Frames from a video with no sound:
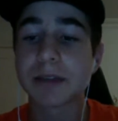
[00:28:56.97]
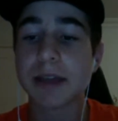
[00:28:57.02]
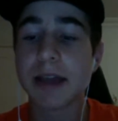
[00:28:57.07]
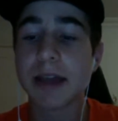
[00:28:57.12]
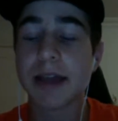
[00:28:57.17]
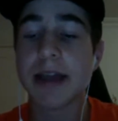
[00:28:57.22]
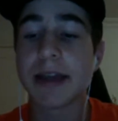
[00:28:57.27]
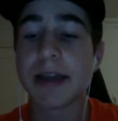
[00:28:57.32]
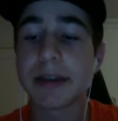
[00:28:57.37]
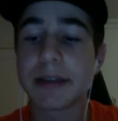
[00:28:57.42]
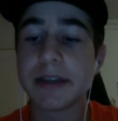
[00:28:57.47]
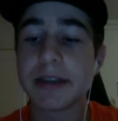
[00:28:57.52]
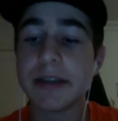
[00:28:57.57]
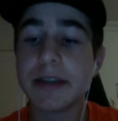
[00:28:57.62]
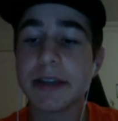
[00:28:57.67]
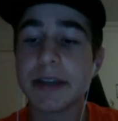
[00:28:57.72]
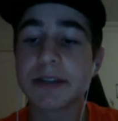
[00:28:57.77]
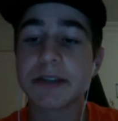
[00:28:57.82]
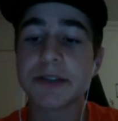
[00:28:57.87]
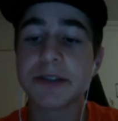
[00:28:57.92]
and
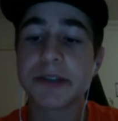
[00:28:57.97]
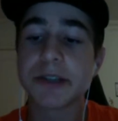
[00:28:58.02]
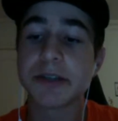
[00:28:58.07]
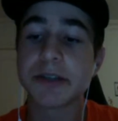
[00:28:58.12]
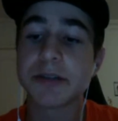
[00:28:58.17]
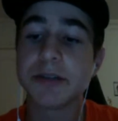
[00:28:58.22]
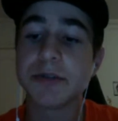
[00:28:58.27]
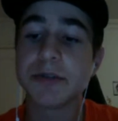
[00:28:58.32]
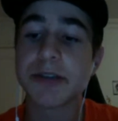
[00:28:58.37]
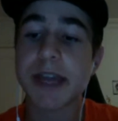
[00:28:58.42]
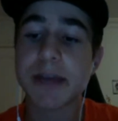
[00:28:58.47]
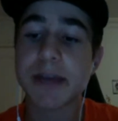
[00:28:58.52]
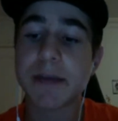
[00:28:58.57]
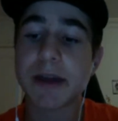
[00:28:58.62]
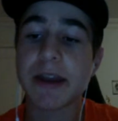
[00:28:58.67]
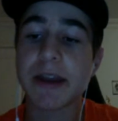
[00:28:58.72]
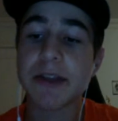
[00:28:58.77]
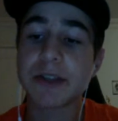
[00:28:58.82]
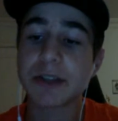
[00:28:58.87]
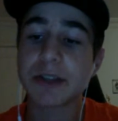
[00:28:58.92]
he has suggested a new game in
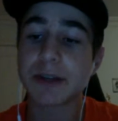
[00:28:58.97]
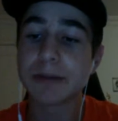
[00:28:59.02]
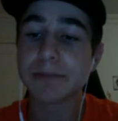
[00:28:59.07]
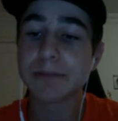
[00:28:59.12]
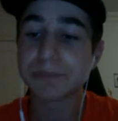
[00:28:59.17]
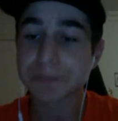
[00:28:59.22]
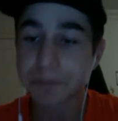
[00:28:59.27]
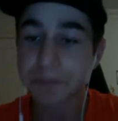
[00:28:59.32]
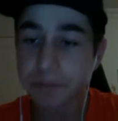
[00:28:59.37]
the NHL.